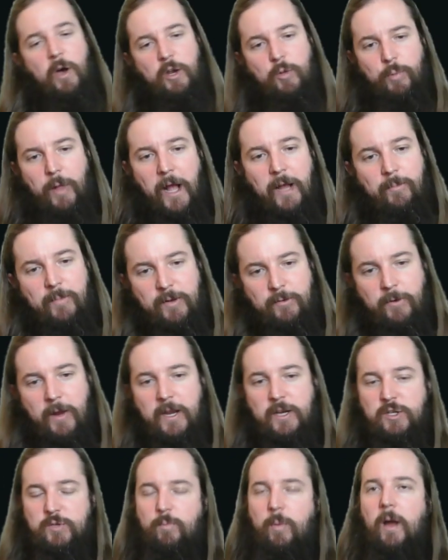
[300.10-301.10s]
black
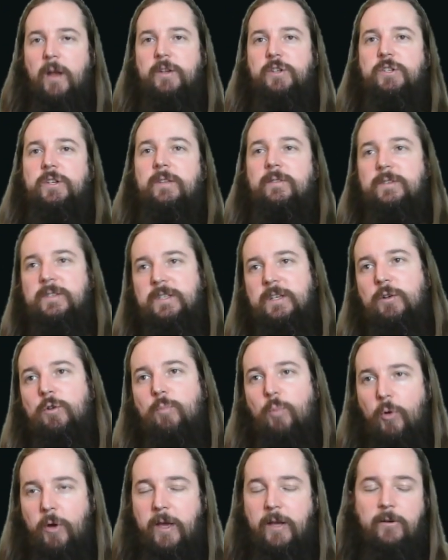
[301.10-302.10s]
midrange, punishing the single
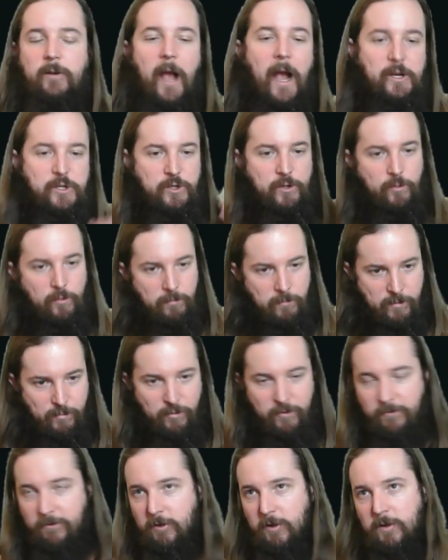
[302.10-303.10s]
point interaction or
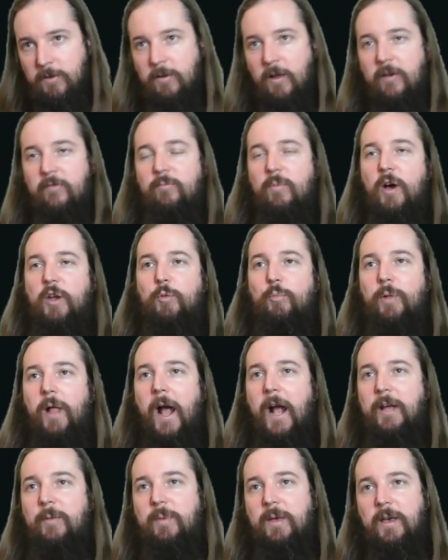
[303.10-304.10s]
removal of mono
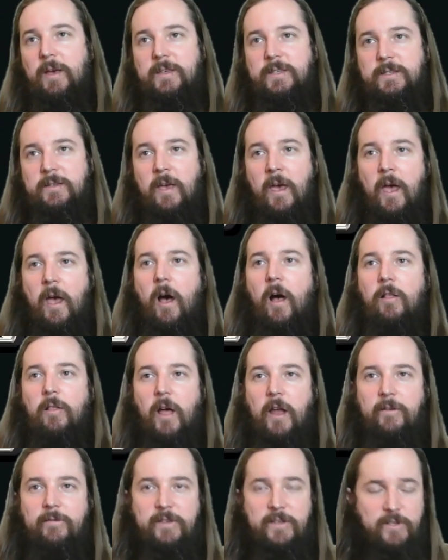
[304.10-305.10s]
black because a
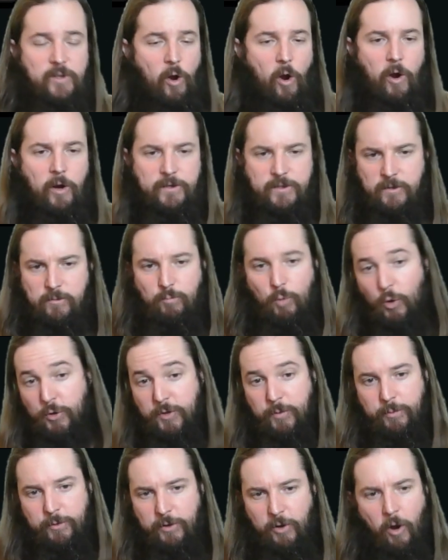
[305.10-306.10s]
lot of these cards are
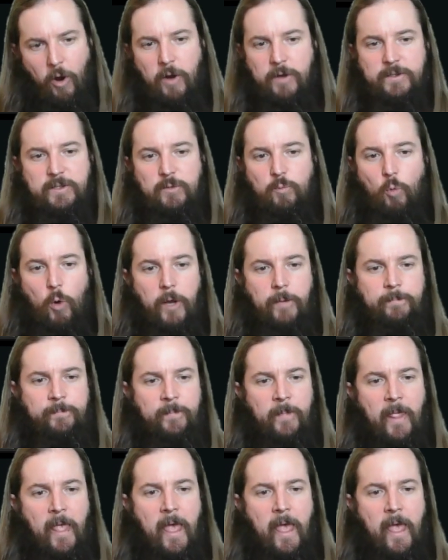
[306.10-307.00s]
multiple cards in one.